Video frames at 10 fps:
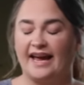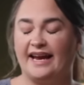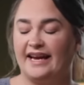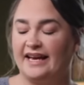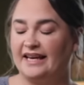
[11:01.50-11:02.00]

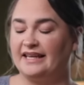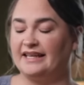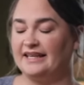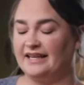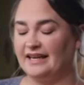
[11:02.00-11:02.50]

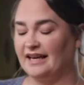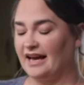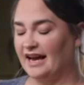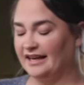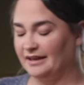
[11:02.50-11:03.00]
and
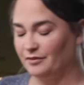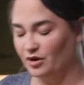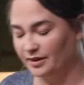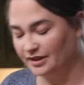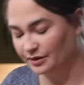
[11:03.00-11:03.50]
I am
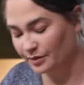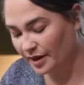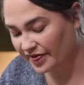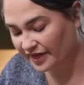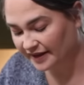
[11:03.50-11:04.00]
going to
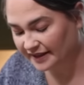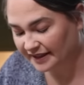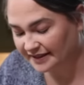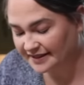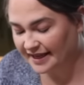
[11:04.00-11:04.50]

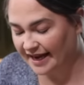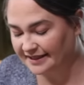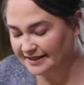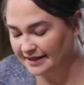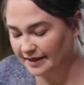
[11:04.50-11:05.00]
thinly
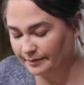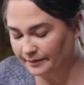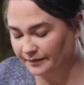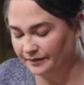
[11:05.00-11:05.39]
slice them.